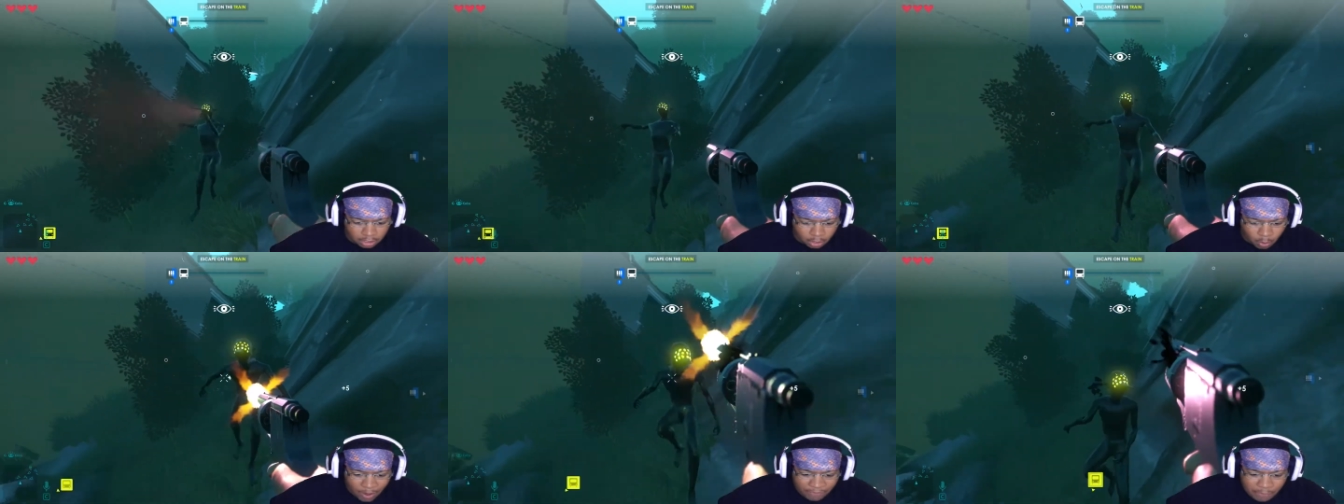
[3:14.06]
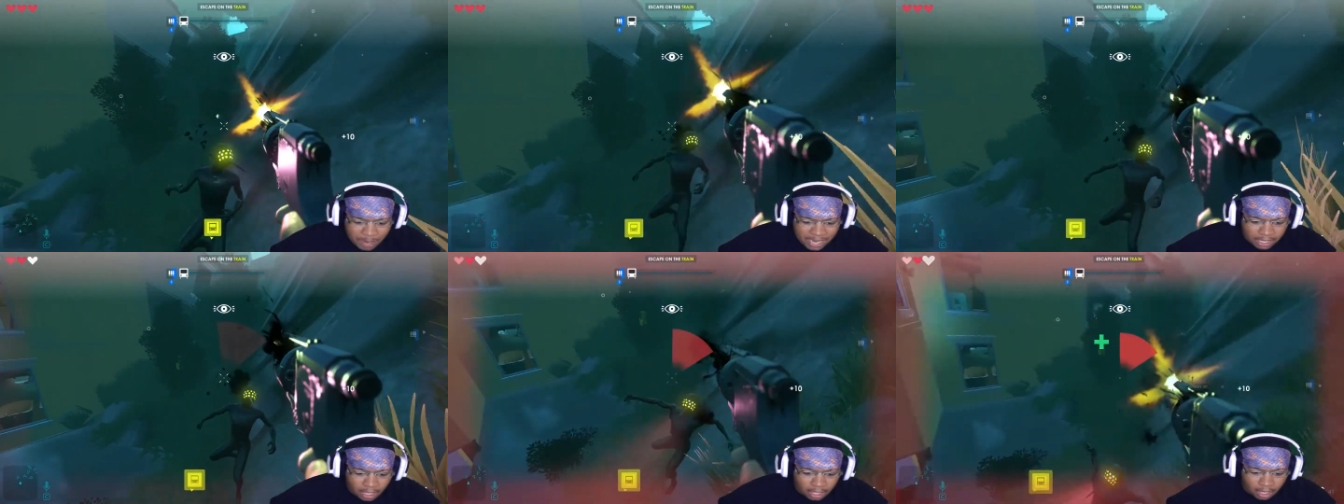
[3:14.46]
Go away from
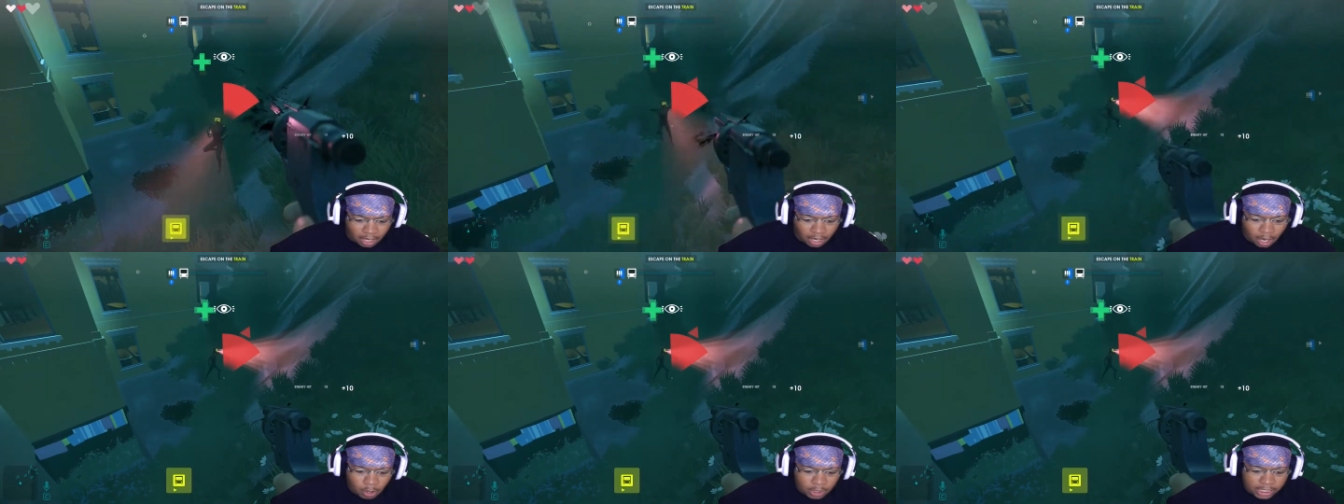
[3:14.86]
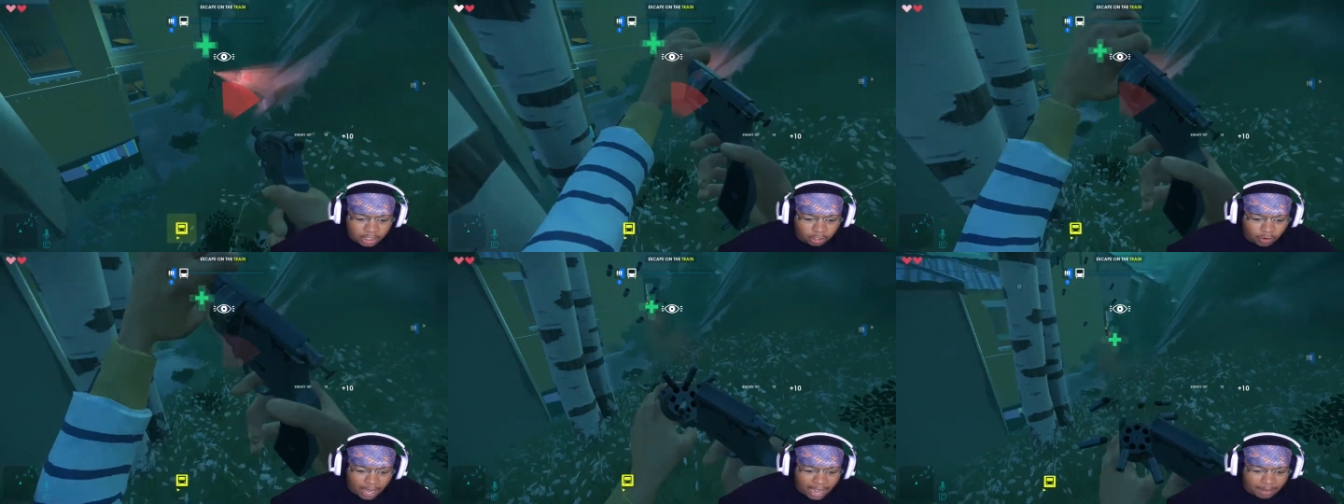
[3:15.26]
me! Holy
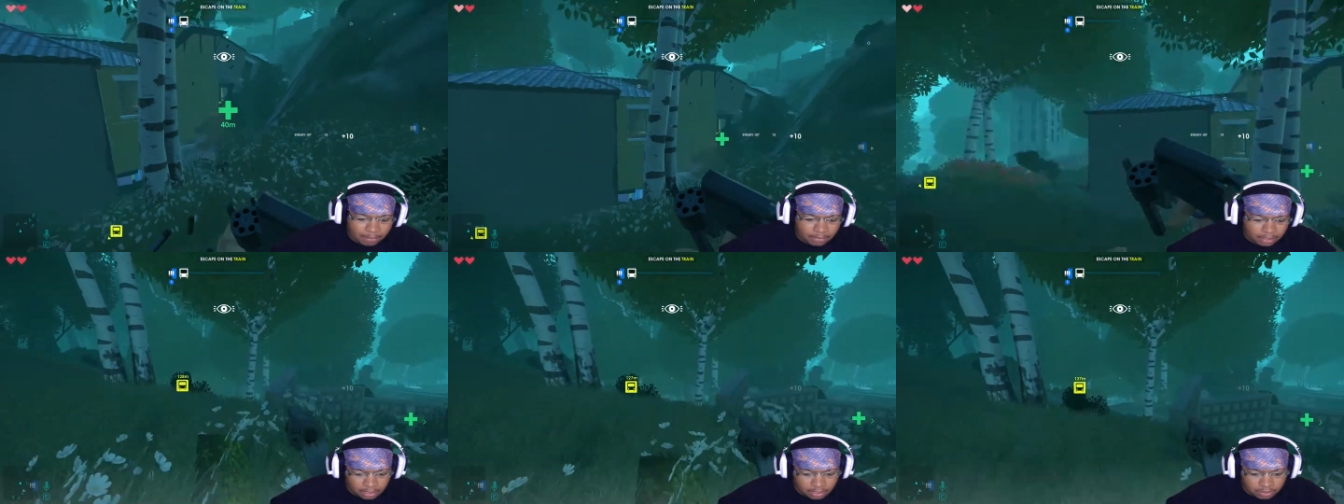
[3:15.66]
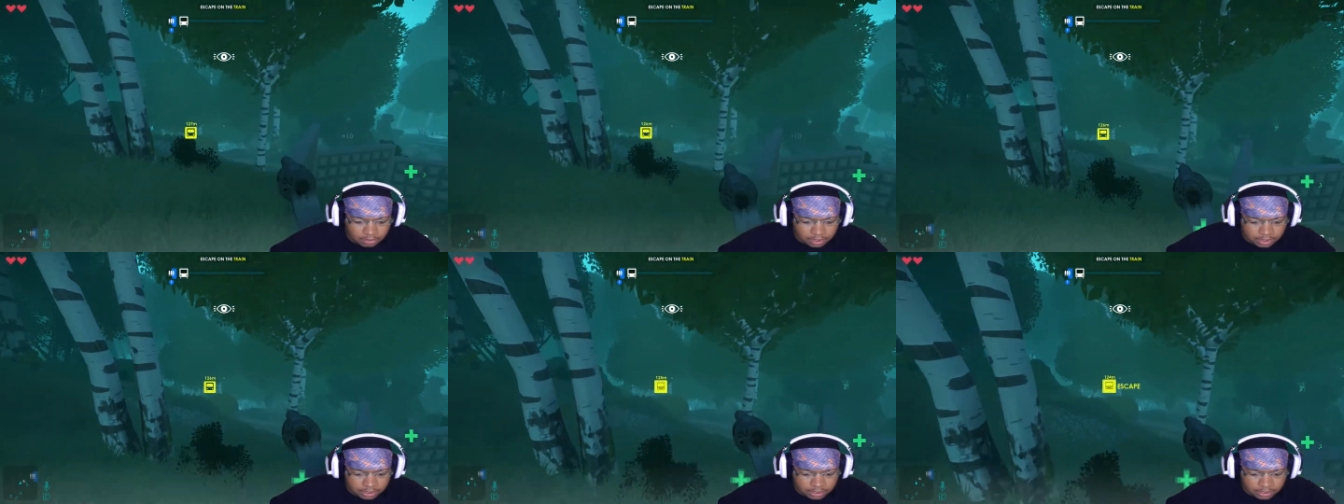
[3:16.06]
crap! Oh,
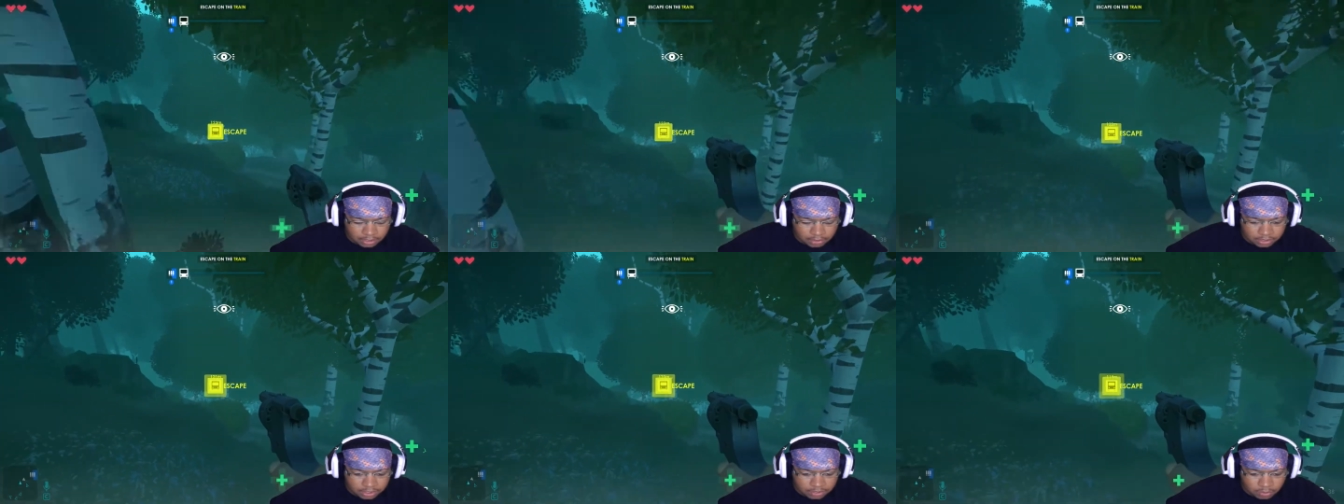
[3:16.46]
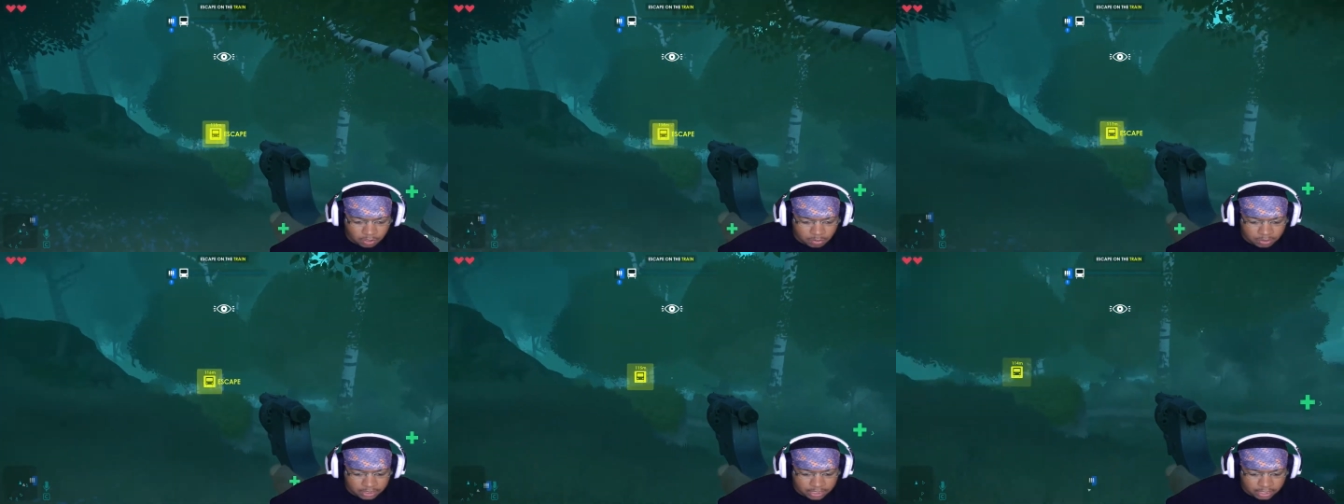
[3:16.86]
Jesus. Oh, Jesus. We're
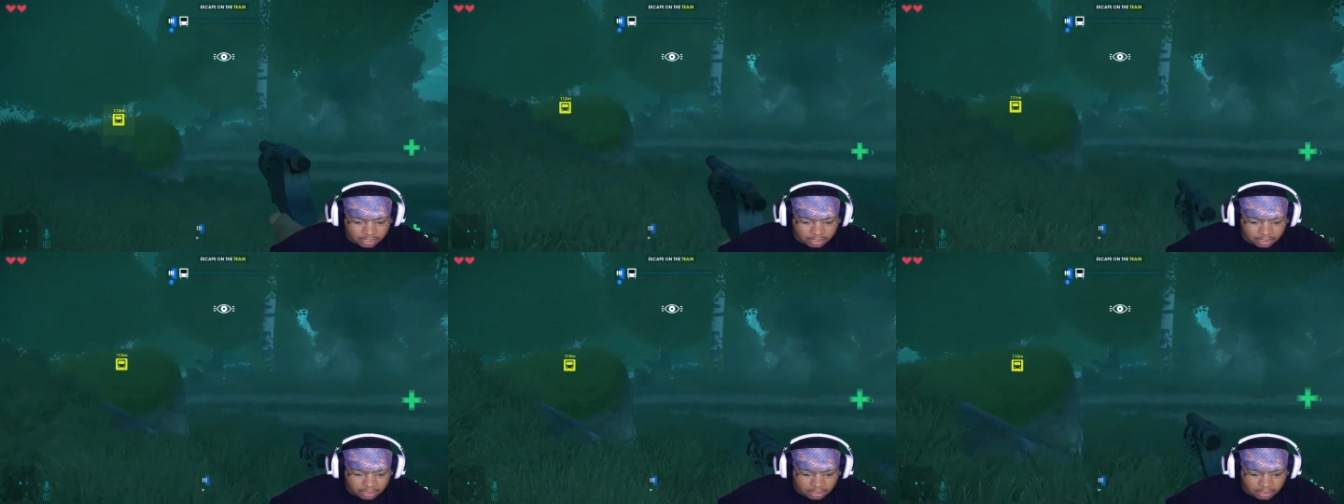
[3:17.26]
almost there.